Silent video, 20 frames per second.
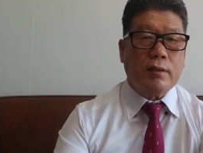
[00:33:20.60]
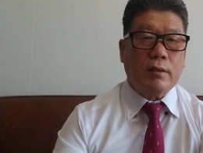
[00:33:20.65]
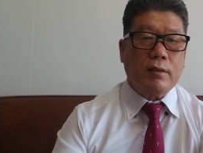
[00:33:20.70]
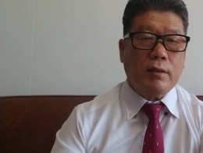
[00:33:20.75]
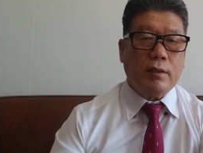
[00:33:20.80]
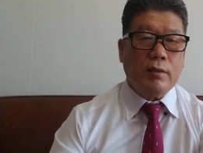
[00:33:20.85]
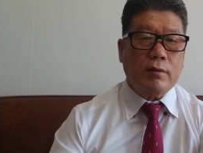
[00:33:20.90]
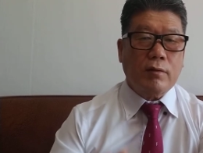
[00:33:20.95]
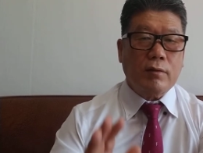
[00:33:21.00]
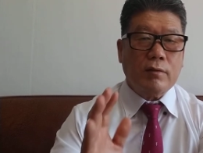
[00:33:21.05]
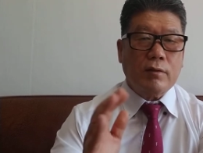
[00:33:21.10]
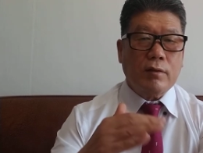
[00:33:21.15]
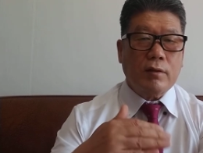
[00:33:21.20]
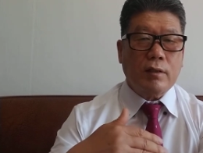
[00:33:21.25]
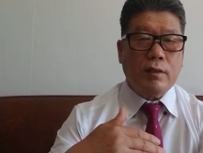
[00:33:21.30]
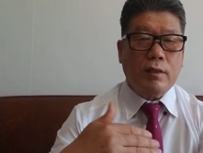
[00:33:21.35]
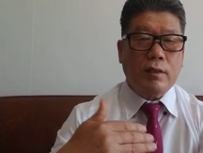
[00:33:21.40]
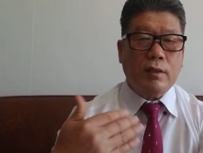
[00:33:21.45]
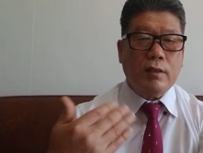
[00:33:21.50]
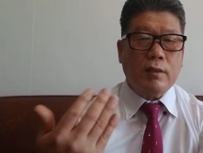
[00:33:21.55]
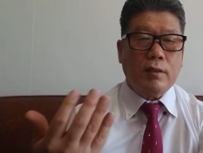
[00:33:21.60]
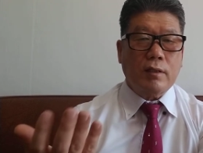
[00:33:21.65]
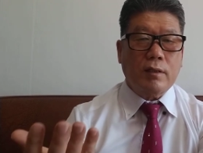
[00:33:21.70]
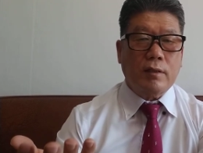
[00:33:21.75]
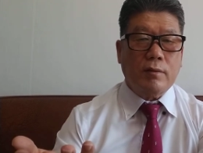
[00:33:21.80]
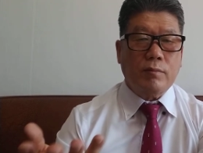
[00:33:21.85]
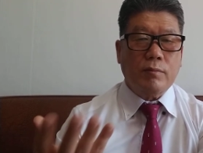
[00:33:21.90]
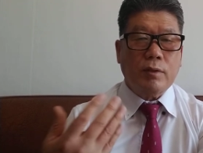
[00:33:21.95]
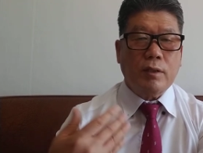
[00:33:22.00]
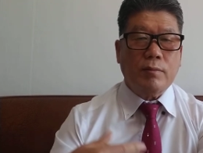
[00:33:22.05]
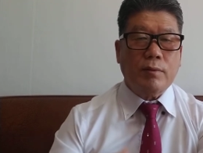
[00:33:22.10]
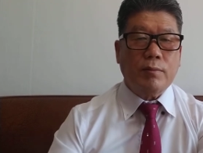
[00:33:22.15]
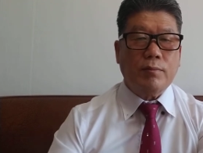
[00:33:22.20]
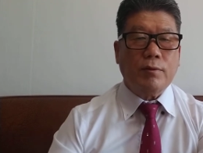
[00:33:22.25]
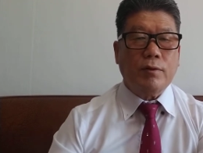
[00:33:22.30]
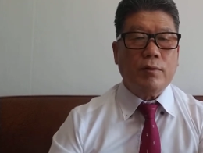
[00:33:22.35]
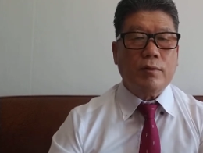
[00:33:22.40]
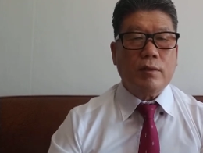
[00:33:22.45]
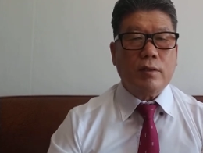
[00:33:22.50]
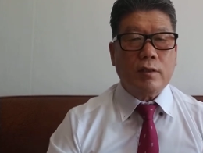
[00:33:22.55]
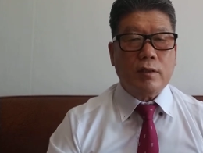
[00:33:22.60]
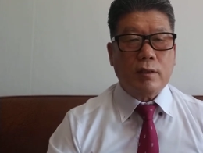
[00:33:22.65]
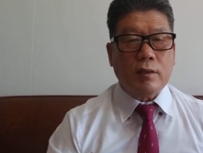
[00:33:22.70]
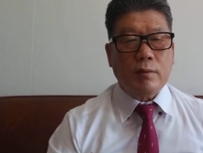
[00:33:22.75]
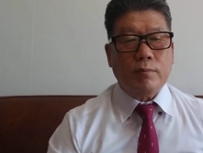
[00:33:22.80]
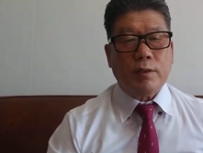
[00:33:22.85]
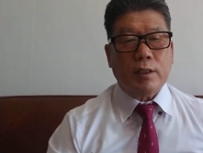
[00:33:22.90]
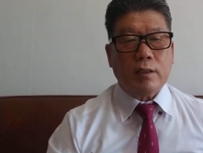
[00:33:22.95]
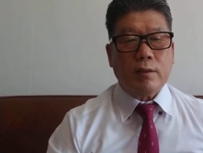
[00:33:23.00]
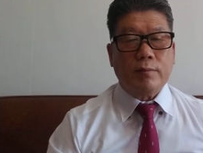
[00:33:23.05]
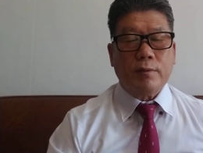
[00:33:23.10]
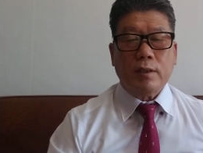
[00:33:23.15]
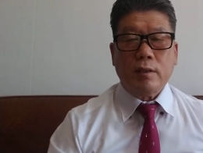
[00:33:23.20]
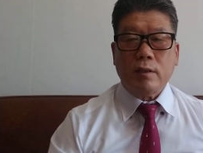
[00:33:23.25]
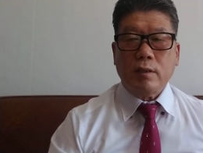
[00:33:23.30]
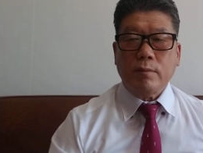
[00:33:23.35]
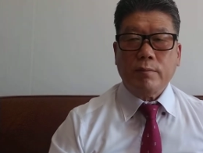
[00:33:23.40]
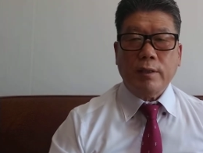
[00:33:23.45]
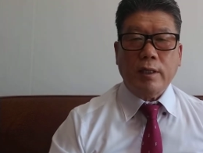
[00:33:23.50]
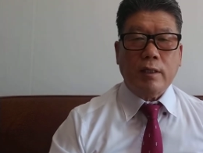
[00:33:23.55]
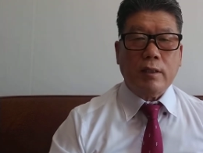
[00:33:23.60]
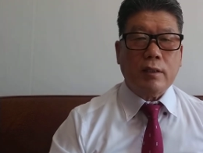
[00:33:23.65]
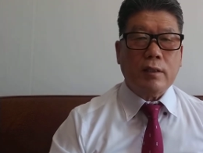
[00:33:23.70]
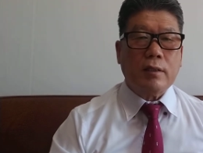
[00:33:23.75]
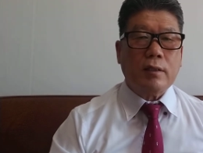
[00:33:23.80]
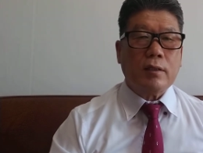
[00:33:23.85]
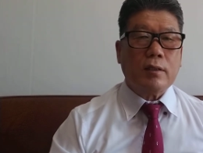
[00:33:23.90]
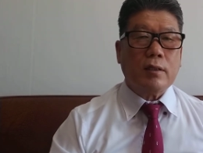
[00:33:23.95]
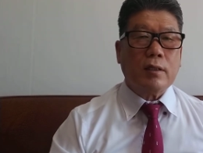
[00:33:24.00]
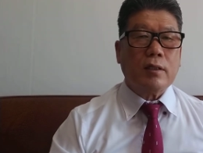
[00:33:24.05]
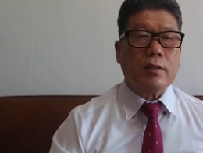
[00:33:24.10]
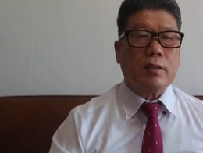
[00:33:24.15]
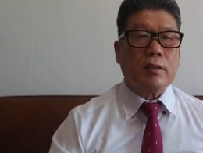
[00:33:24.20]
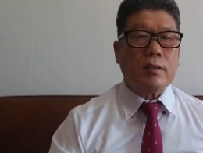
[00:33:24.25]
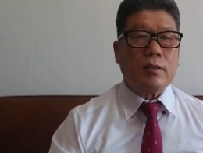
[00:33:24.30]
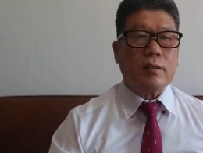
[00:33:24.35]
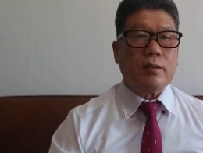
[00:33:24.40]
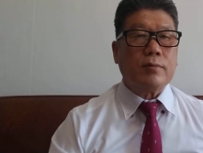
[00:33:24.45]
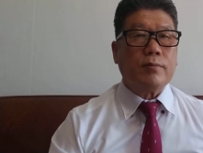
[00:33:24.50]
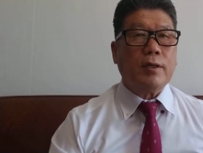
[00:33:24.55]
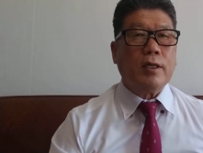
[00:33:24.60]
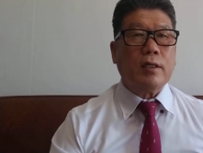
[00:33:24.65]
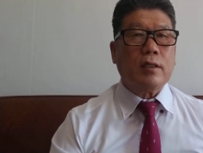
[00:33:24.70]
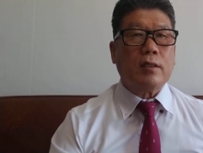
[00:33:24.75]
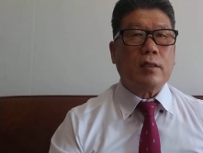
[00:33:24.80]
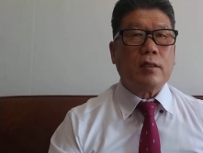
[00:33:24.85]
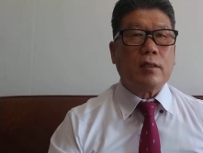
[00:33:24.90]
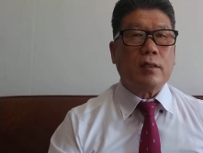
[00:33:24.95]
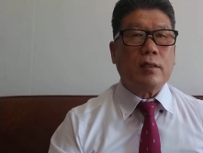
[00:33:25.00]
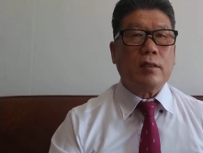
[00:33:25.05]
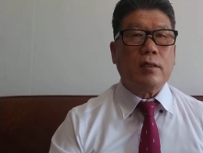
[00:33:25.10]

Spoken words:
And also the other, maybe bond investment merit and dismerit.